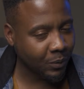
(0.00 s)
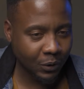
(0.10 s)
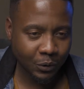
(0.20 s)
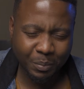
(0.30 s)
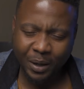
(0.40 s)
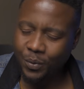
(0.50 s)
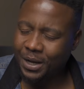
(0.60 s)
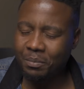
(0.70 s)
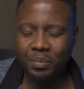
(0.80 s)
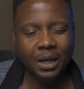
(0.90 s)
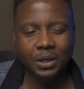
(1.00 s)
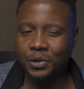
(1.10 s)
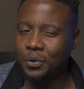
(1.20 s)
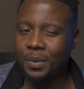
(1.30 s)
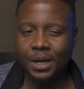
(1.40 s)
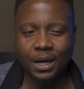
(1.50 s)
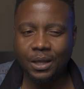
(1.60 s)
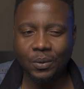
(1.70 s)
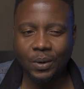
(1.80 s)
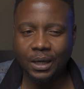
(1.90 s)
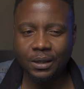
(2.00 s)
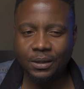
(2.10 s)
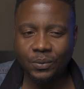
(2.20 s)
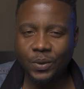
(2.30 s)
2, but we can play it so many other ways.